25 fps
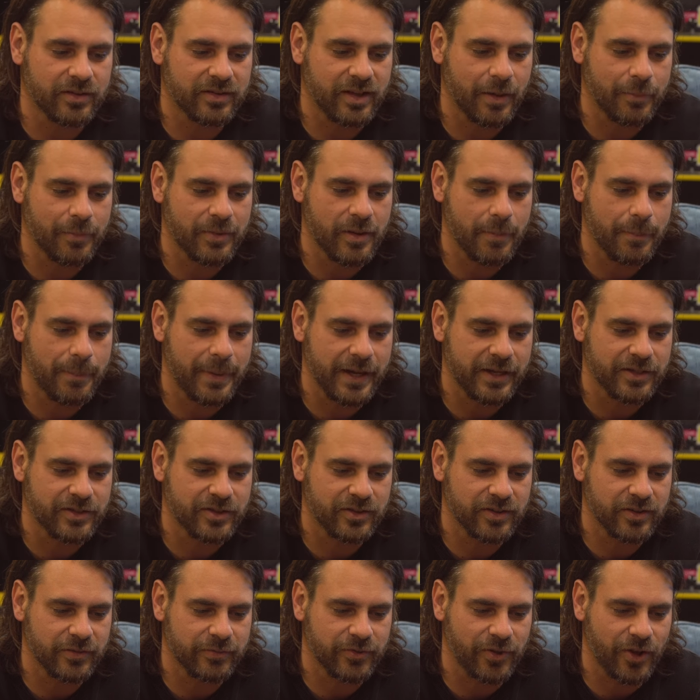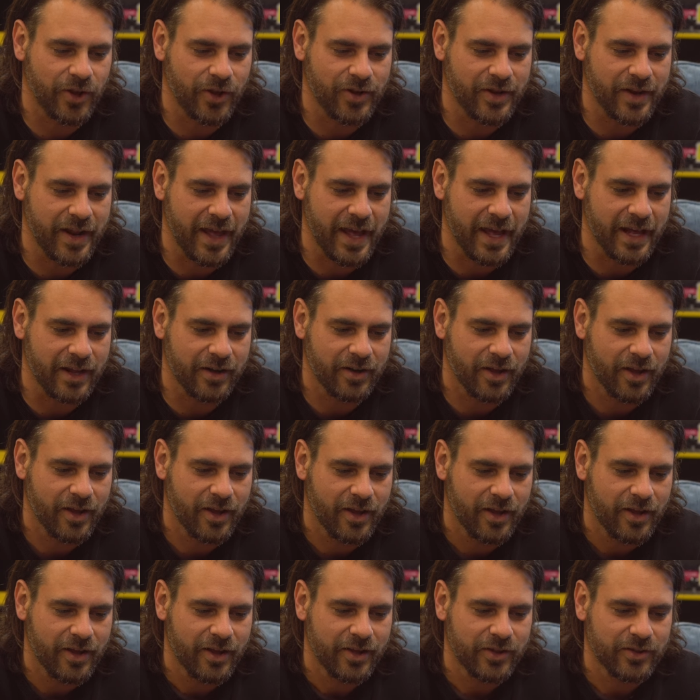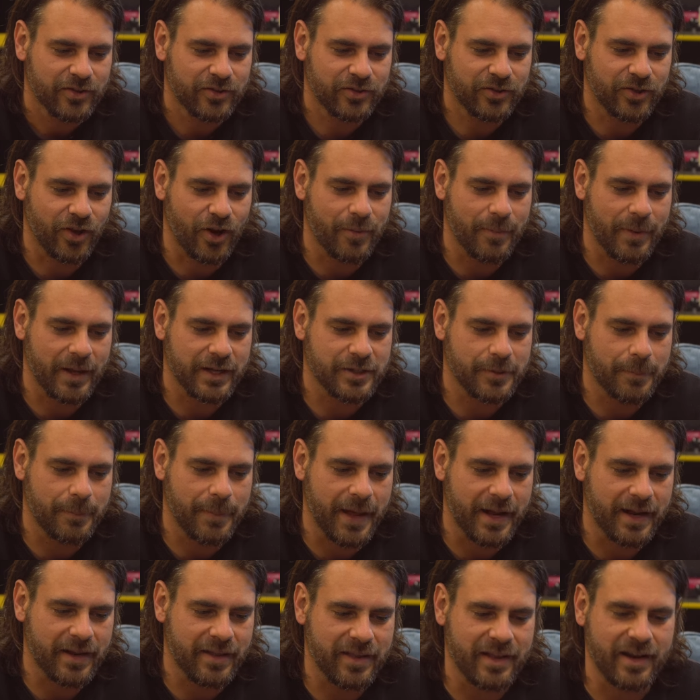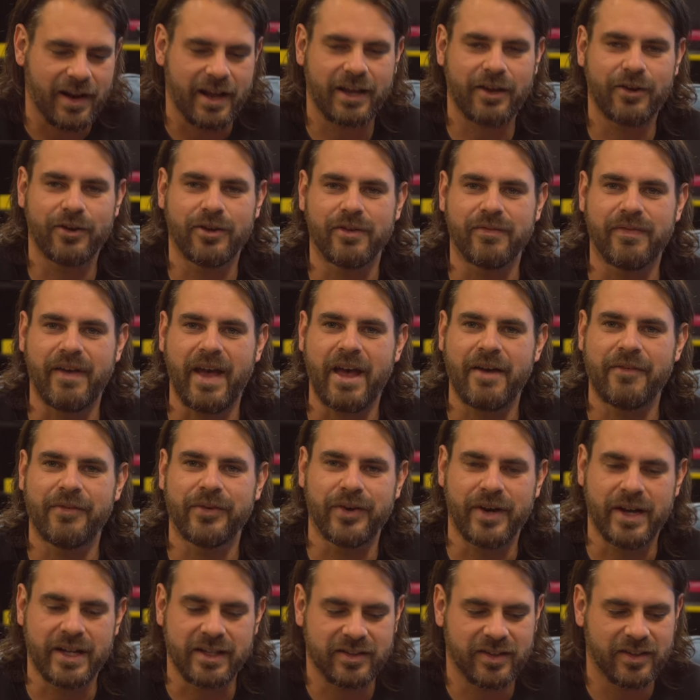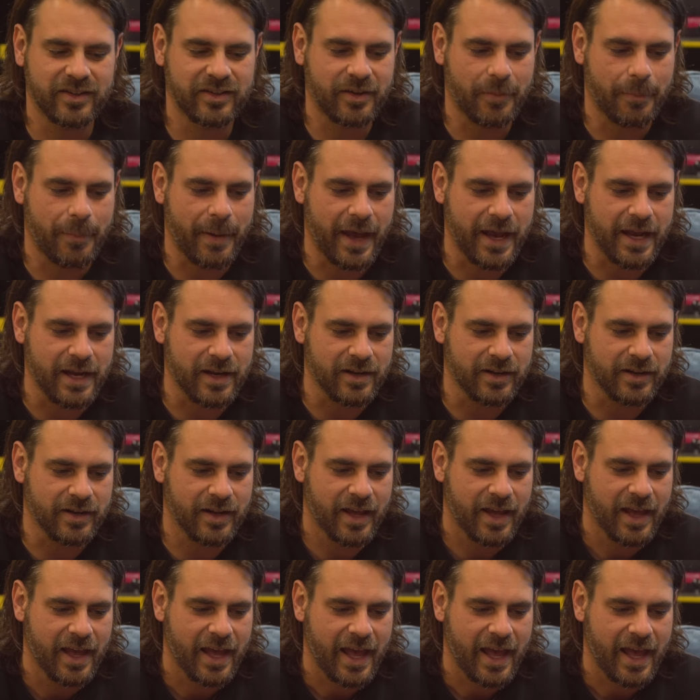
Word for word: Some of the pictures have turned out so much better than I could have ever anticipated.